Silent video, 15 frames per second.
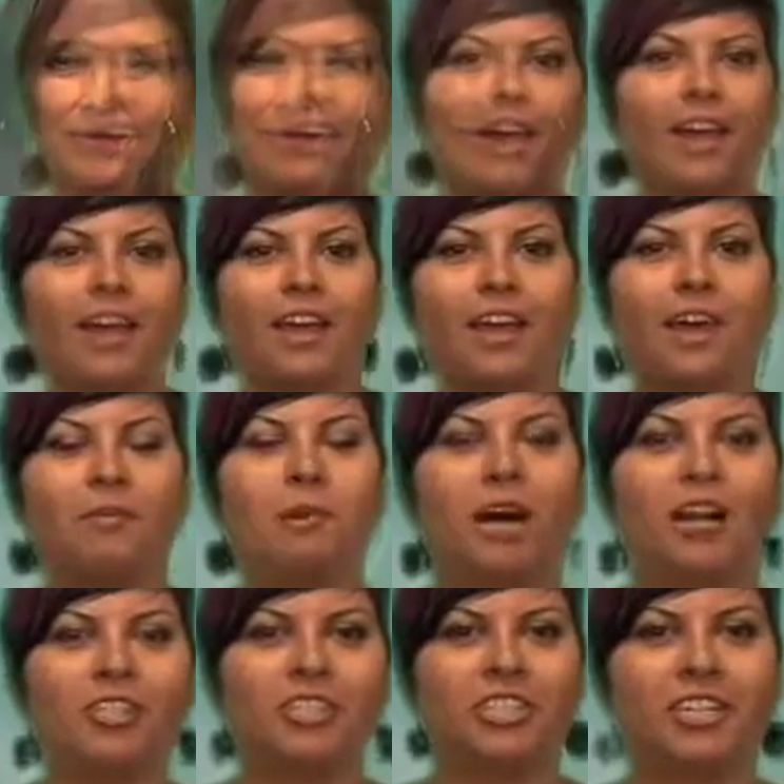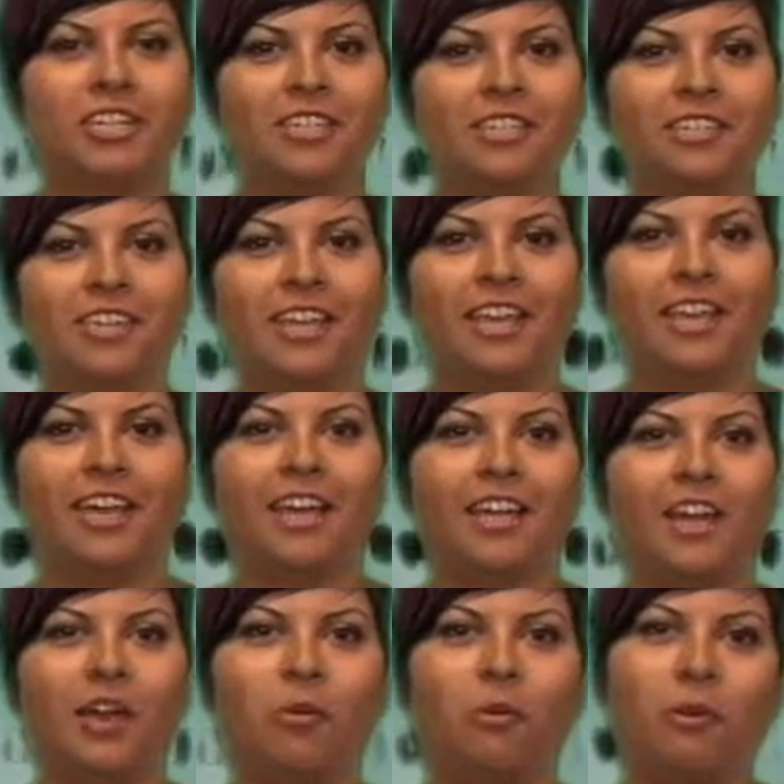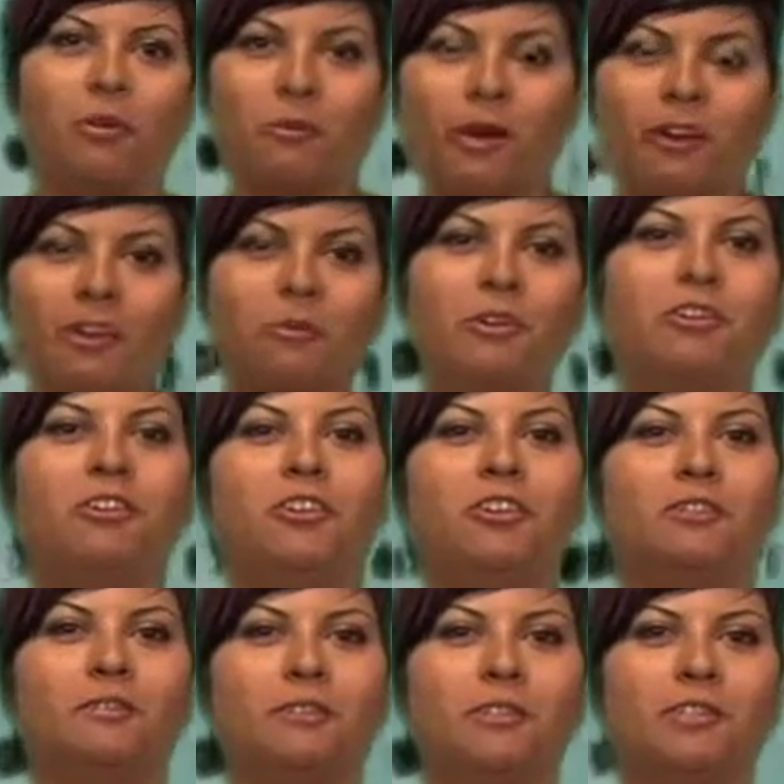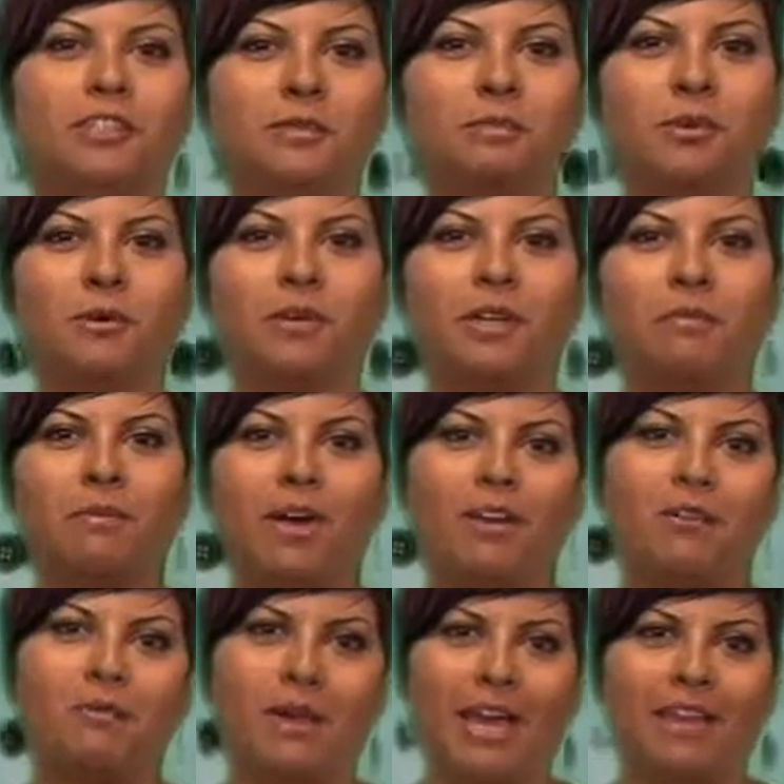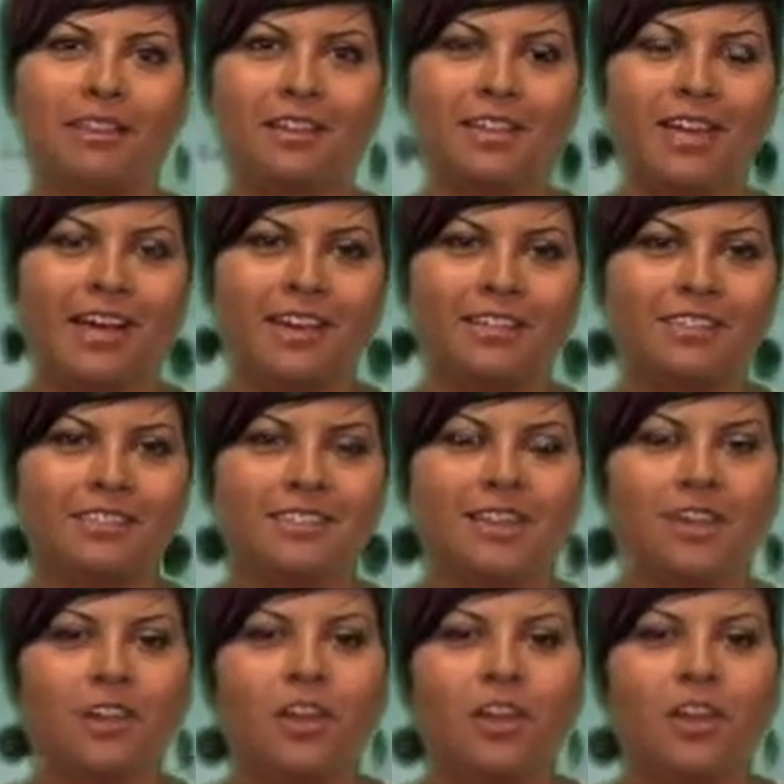Hi, I'm Aja, and I want to welcome you to your first Emporium Model Math class.